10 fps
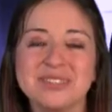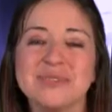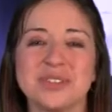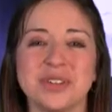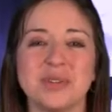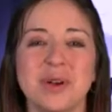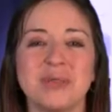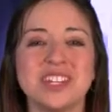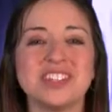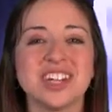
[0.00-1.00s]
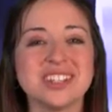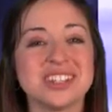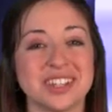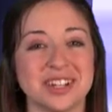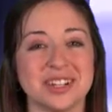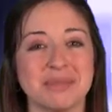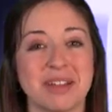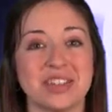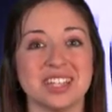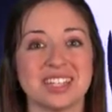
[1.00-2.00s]
review what we just learned
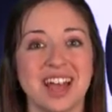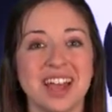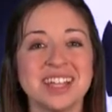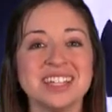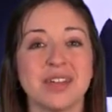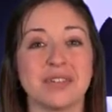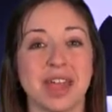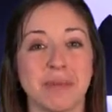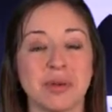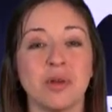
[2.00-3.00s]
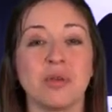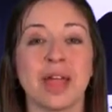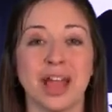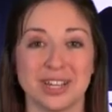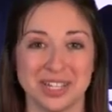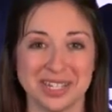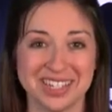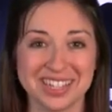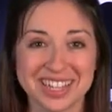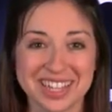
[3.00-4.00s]
about the signs of chemical
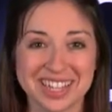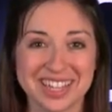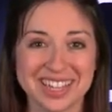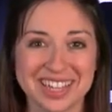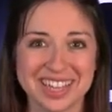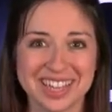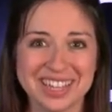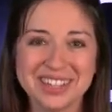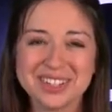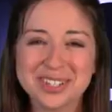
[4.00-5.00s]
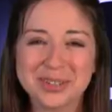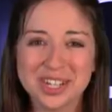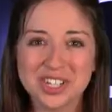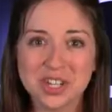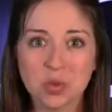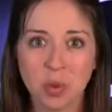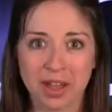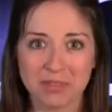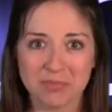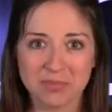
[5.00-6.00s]
reactions. Here's question 1.